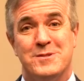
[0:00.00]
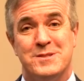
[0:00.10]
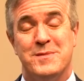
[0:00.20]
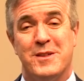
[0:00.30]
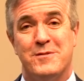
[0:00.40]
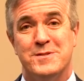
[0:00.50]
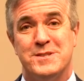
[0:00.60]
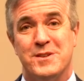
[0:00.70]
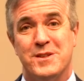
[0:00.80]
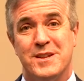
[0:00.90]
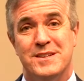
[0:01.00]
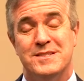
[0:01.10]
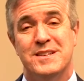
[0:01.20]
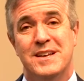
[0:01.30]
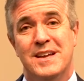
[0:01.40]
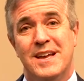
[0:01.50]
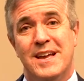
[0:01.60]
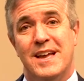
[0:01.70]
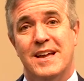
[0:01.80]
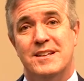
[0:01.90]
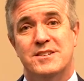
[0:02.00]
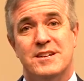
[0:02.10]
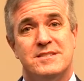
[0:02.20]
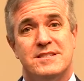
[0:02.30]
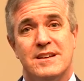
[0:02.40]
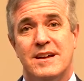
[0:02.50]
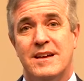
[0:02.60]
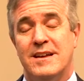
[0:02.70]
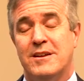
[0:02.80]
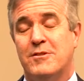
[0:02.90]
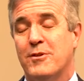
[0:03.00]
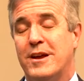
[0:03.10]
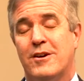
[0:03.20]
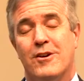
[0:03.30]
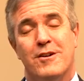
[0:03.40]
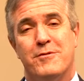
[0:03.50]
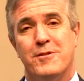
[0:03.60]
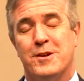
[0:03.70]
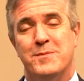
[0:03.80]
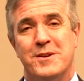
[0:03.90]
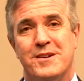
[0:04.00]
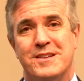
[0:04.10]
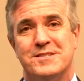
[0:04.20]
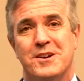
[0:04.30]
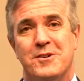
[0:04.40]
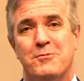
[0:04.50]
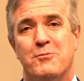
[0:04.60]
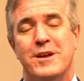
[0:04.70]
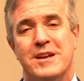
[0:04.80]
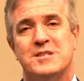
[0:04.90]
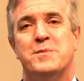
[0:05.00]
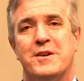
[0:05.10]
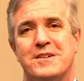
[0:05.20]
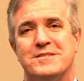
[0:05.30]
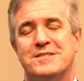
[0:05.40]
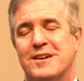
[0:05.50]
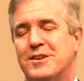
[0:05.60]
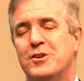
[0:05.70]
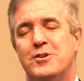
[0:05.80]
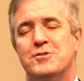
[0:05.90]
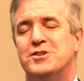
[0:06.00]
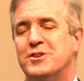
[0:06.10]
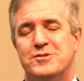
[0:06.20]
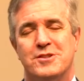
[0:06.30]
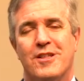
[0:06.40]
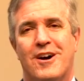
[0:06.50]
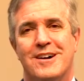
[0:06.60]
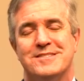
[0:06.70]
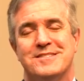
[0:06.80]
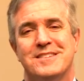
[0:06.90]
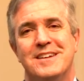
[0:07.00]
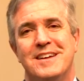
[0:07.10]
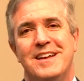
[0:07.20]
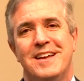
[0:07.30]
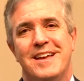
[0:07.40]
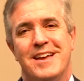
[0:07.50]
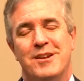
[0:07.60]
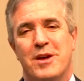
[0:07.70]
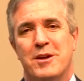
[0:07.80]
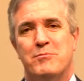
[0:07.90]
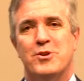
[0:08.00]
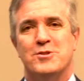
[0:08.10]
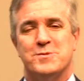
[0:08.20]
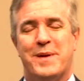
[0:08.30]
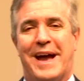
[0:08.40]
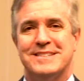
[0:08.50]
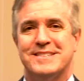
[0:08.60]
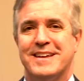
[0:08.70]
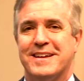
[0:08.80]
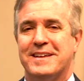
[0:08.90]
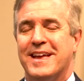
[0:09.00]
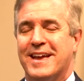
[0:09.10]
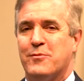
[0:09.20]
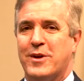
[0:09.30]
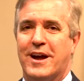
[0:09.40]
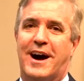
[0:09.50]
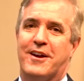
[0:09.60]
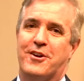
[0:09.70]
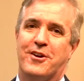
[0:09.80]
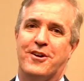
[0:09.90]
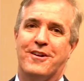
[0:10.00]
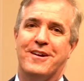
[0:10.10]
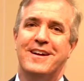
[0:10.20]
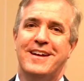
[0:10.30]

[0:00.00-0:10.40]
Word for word: and some other facilities, and just a great heart for the community. So we experienced a huge, huge loss in, in Pearl's passing, and we honor her